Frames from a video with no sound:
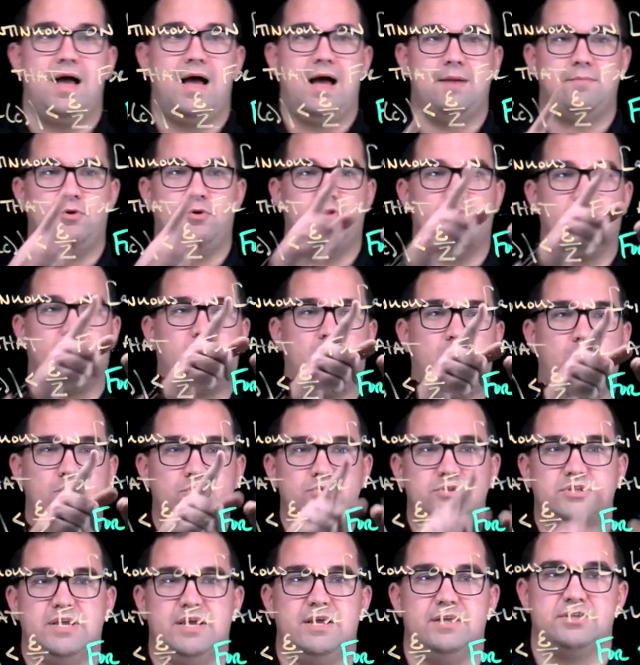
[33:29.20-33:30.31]
I'm on the
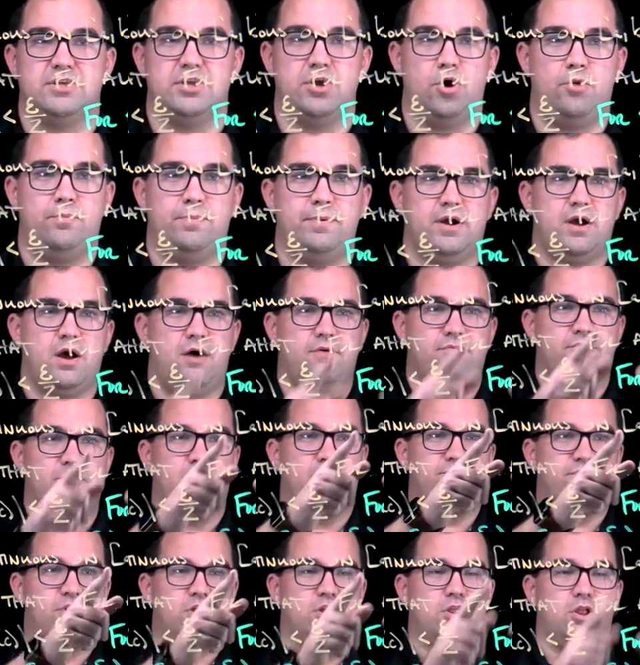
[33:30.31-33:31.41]
closed, it's an open cover
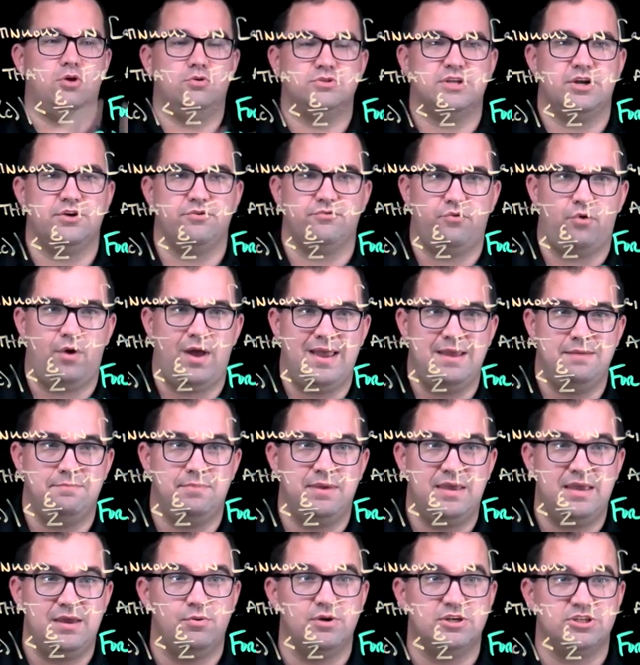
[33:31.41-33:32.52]
of the closed interval
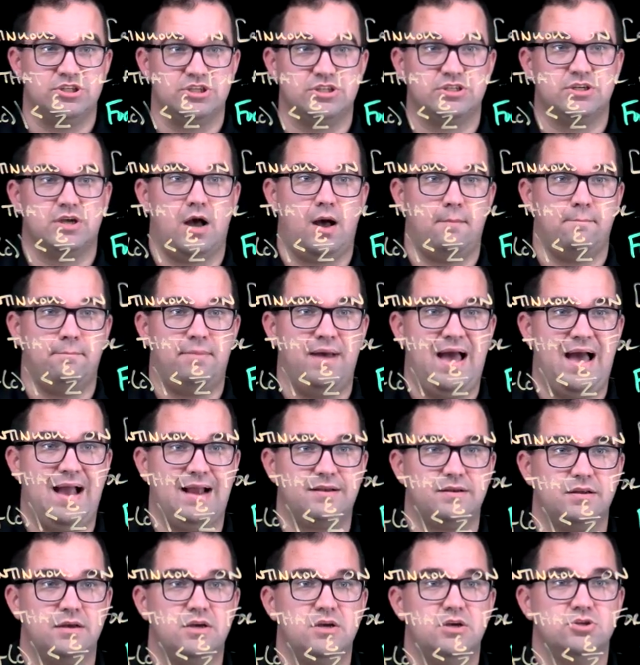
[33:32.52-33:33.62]
AB, which is
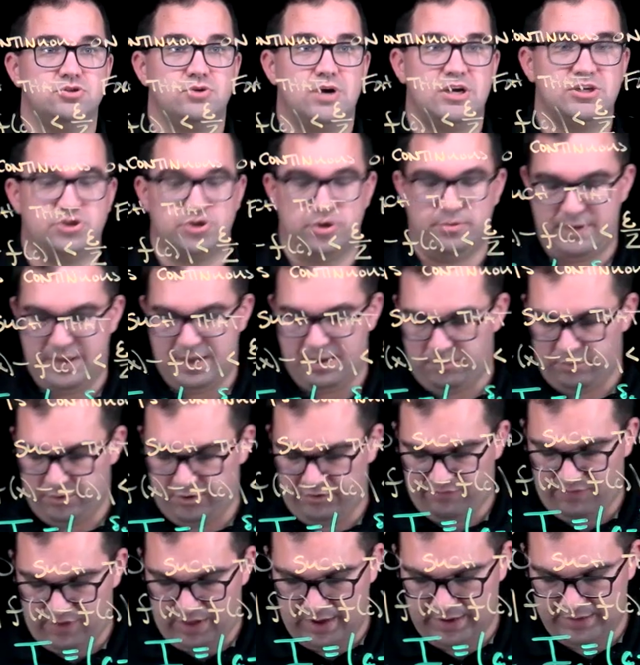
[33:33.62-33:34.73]
compact. So I should be able
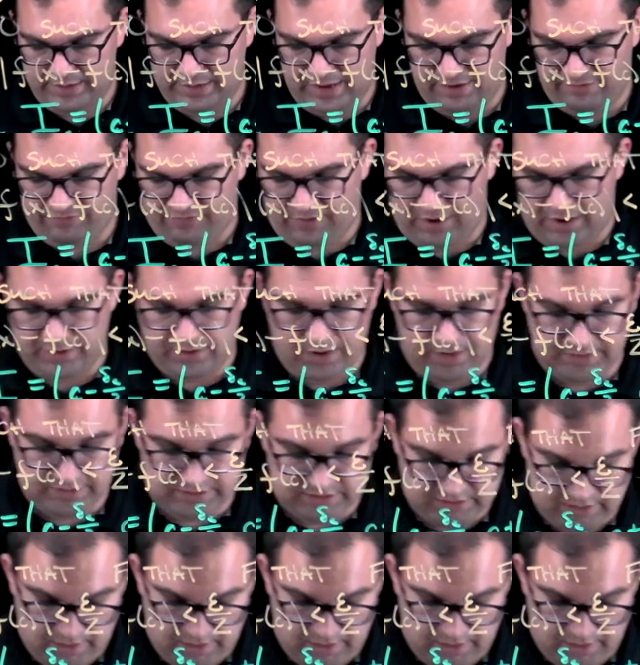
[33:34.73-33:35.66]
to find a finite